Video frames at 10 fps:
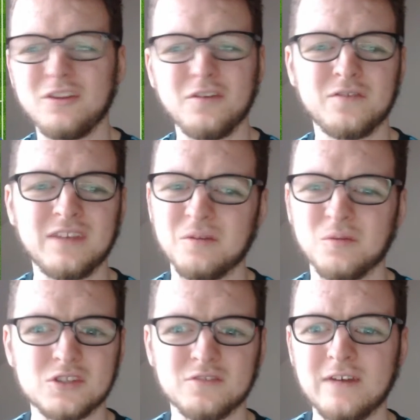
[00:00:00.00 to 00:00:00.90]
I don't think it
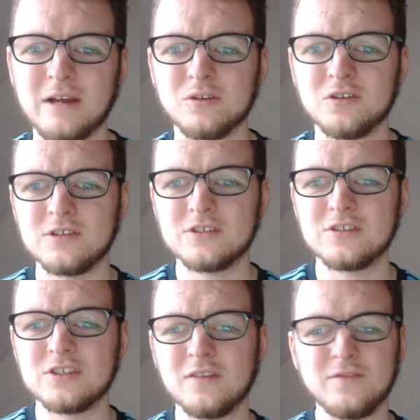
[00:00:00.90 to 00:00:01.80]
was a foul on
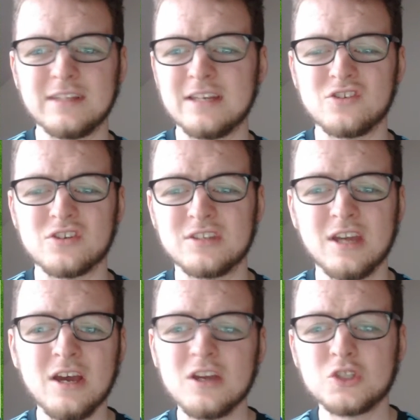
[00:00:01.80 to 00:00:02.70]
Christensen. I think they just
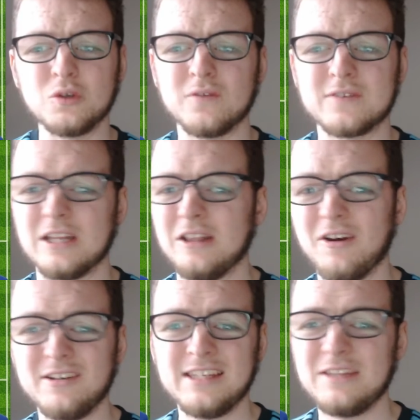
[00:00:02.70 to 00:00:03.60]
sort of
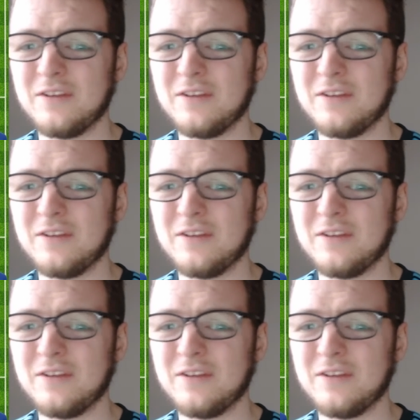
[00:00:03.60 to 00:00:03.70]
collided.